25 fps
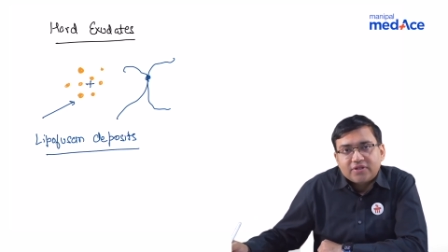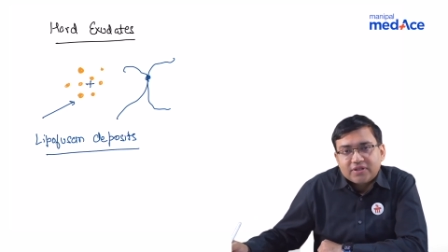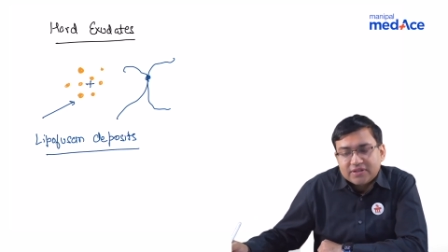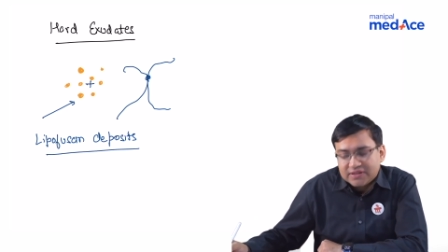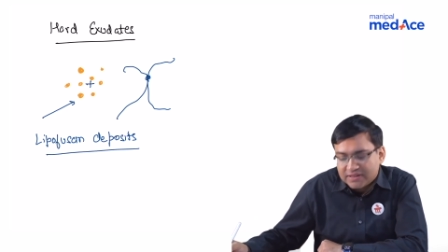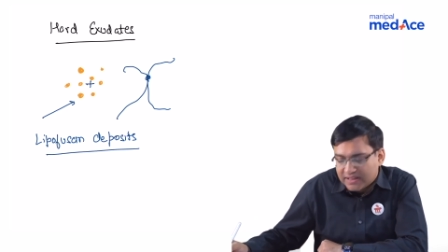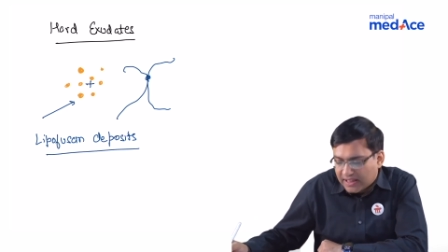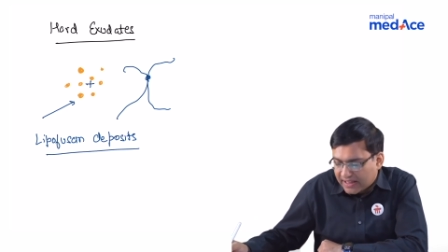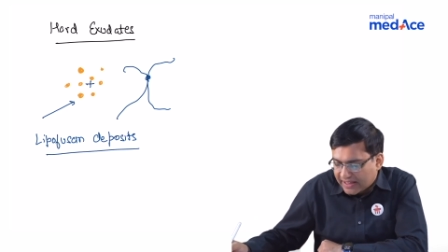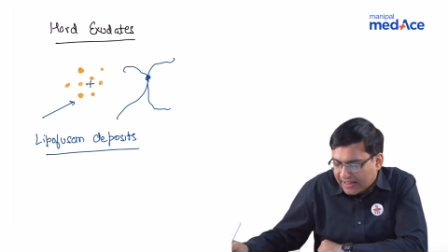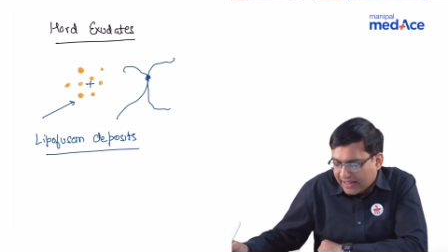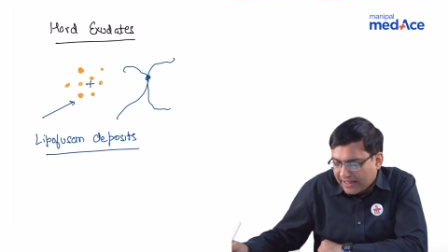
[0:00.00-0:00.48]

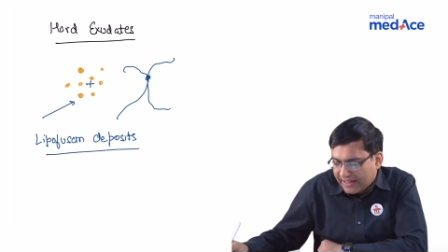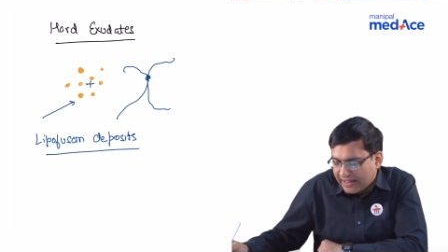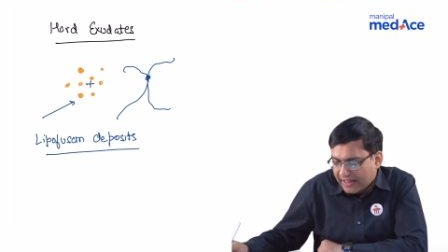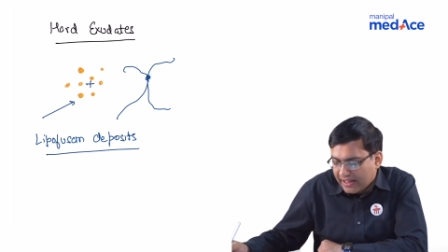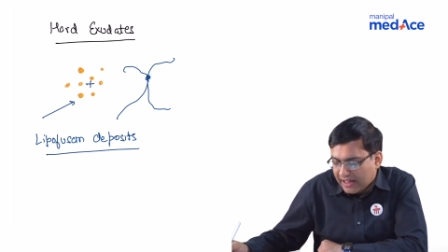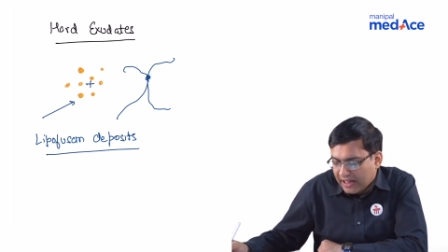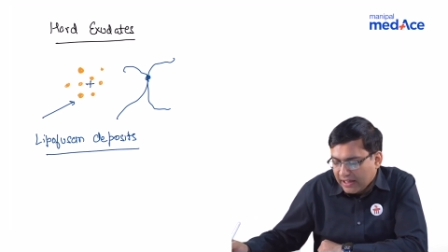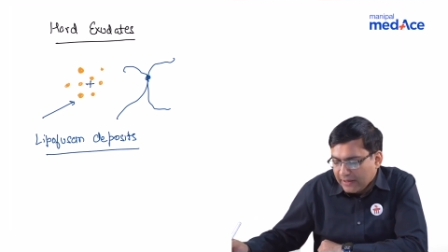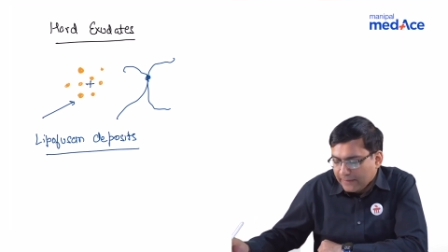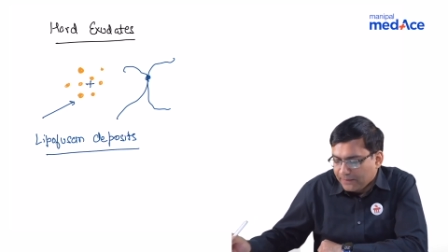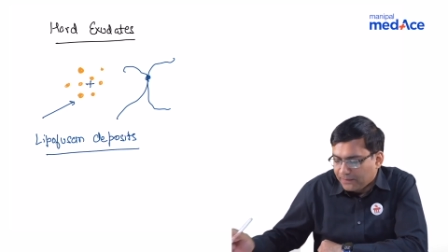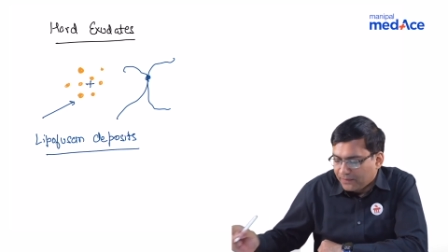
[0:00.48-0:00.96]
the
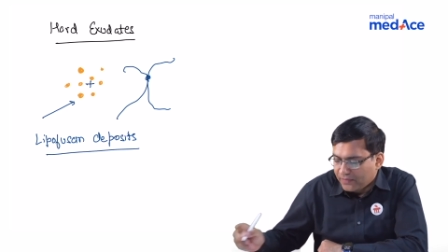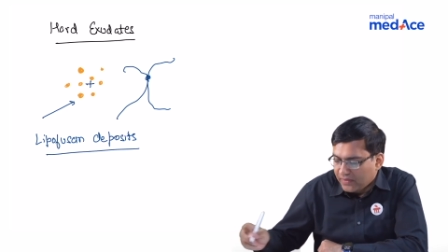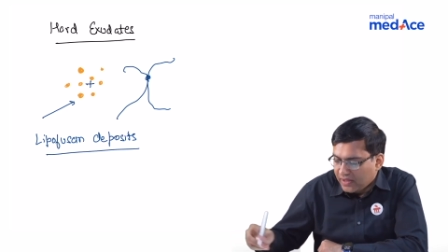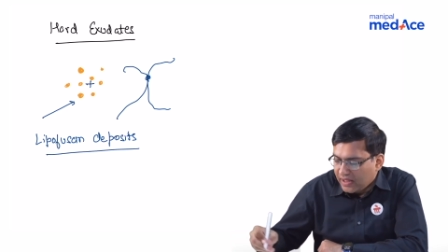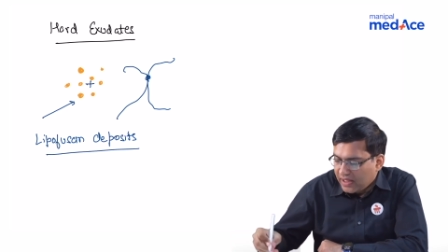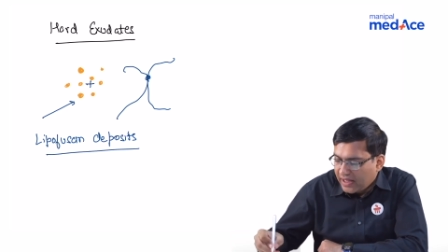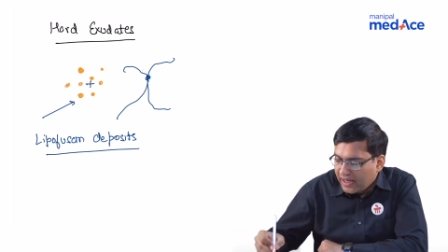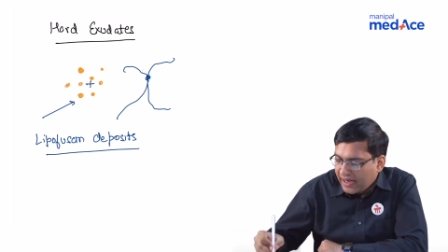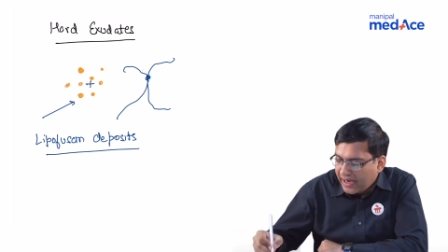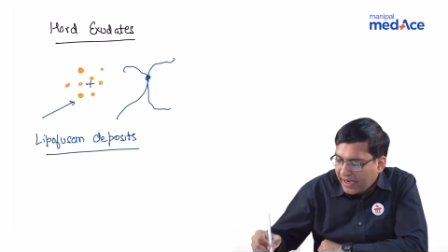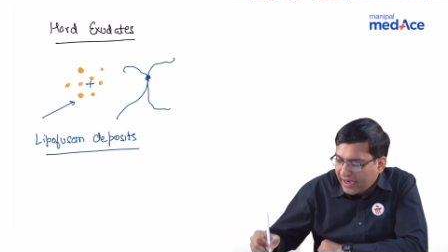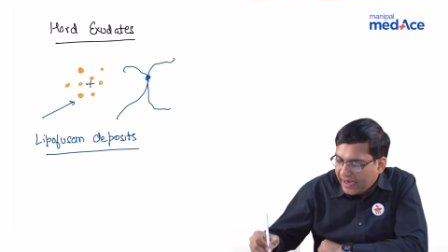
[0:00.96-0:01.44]
retina,
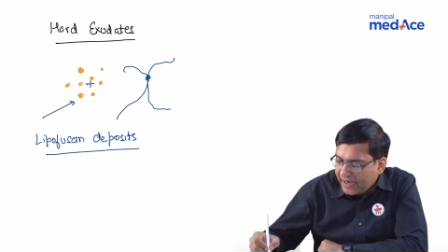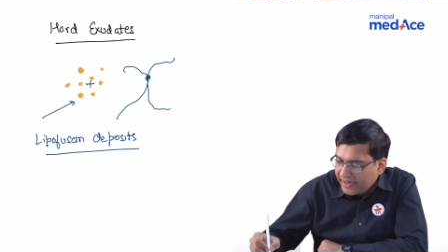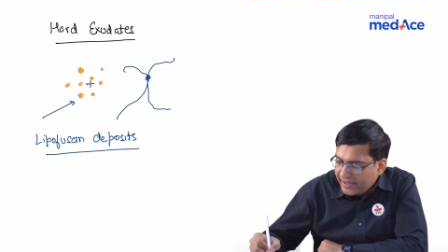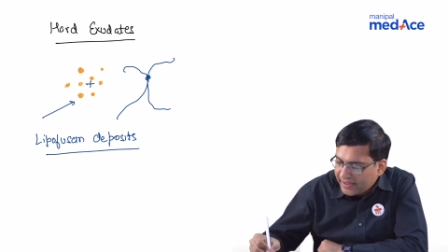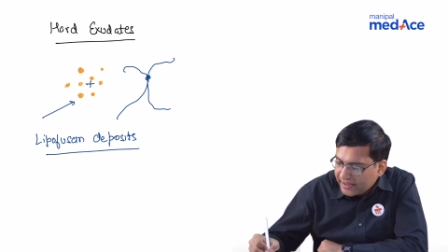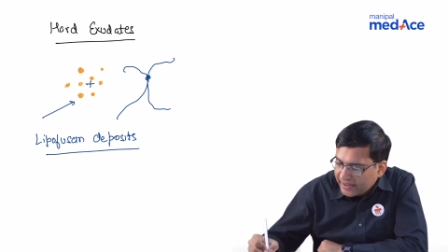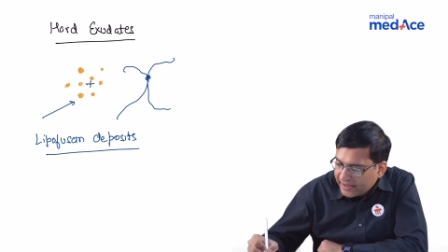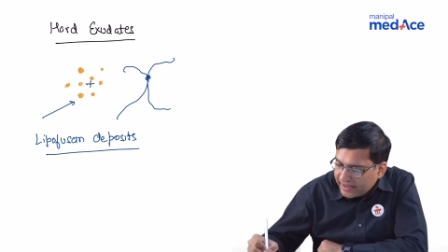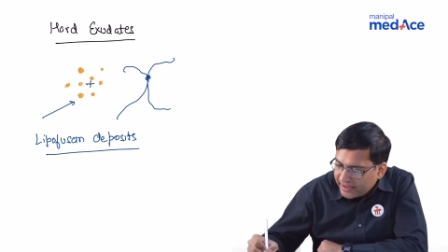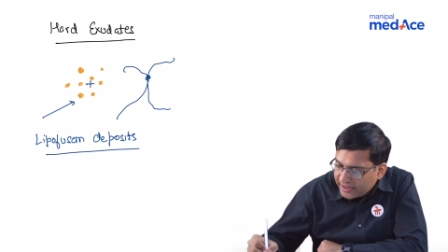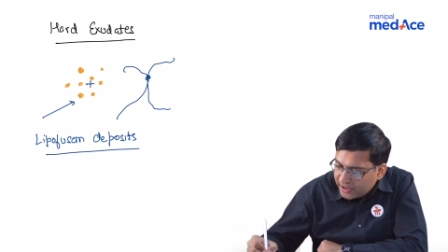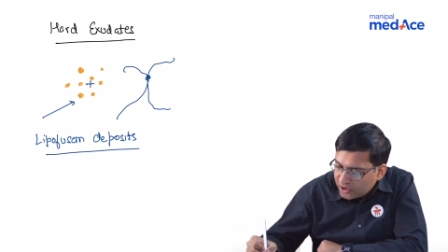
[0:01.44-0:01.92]
and
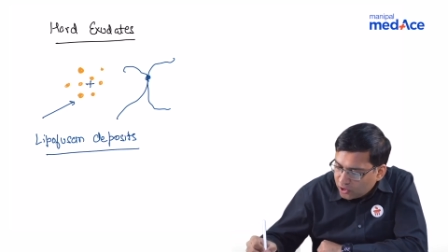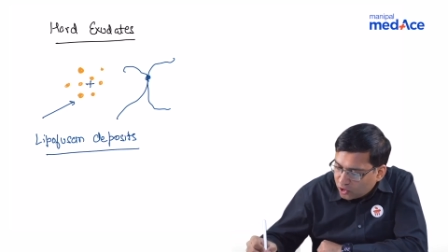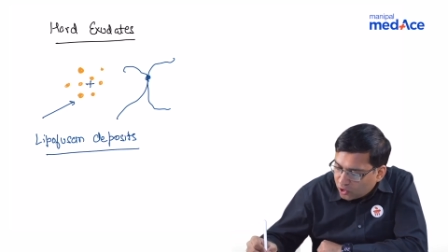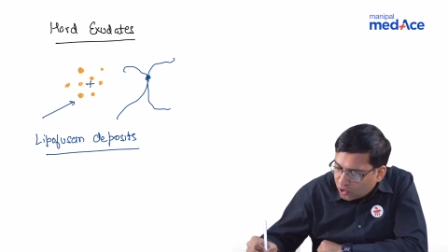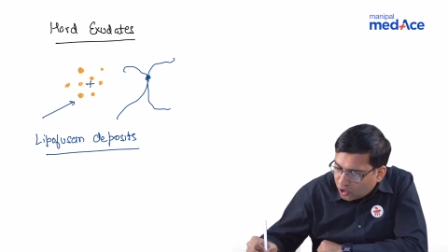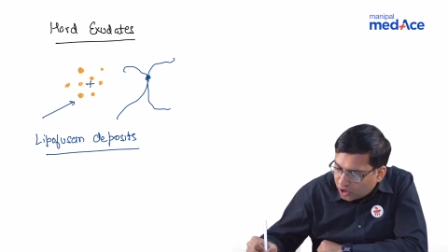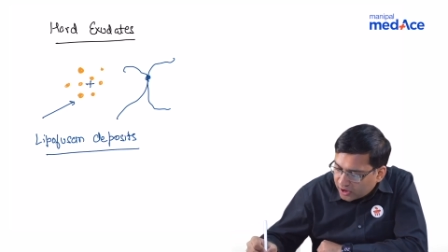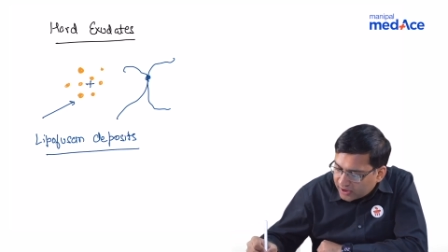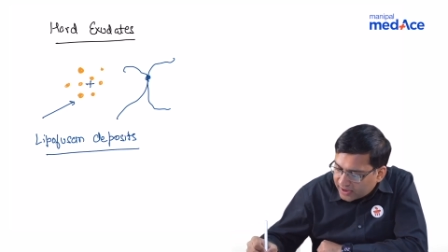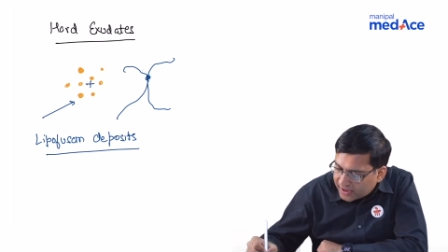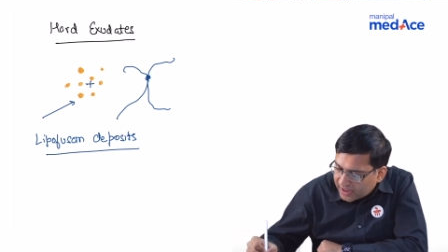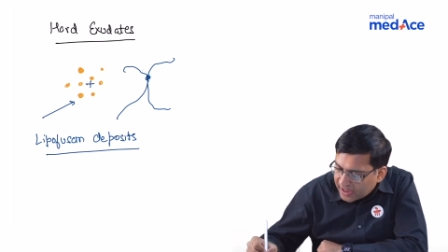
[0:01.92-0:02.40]
in
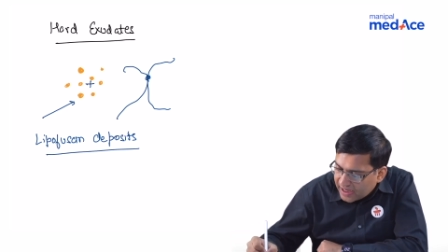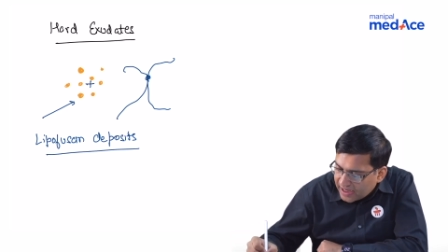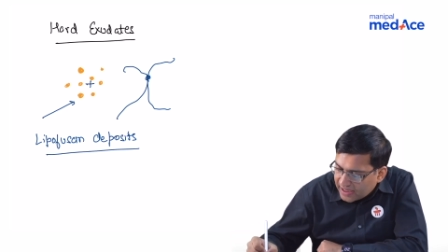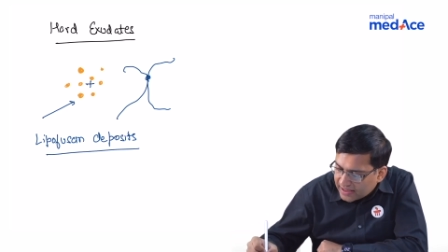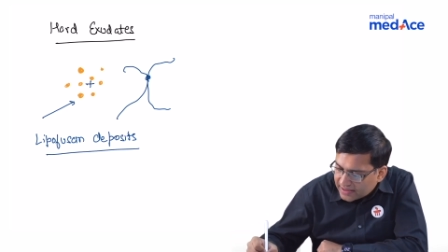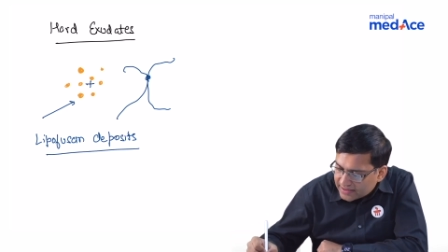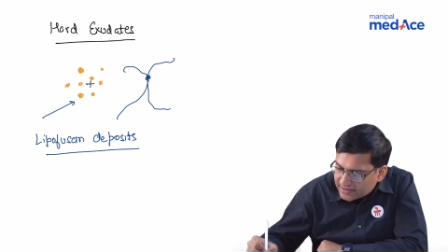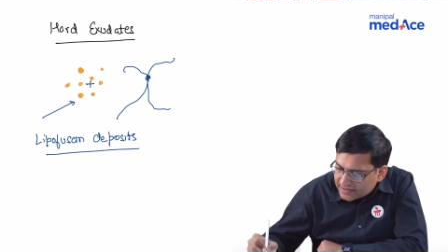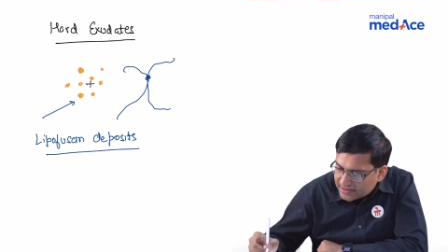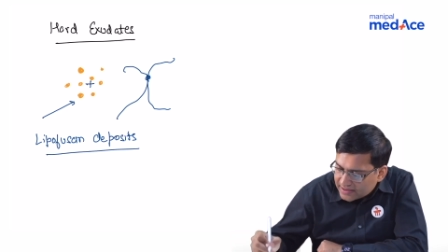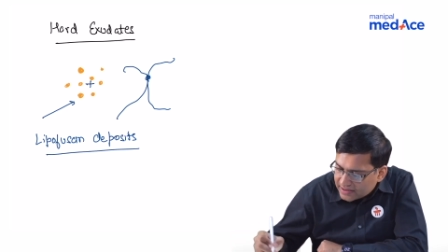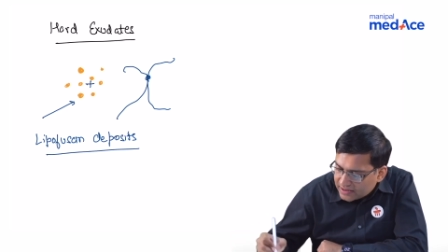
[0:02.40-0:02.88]

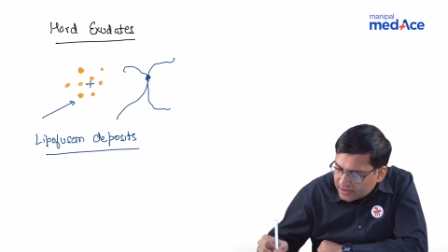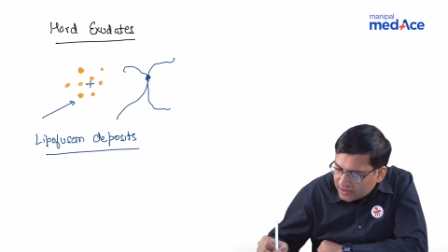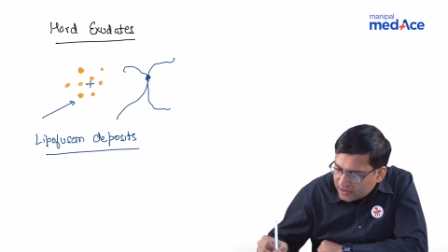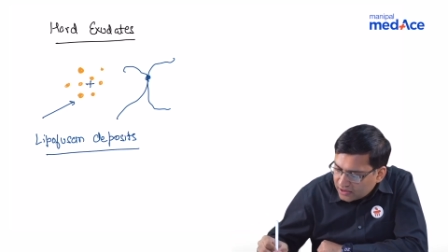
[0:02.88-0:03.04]
contrast,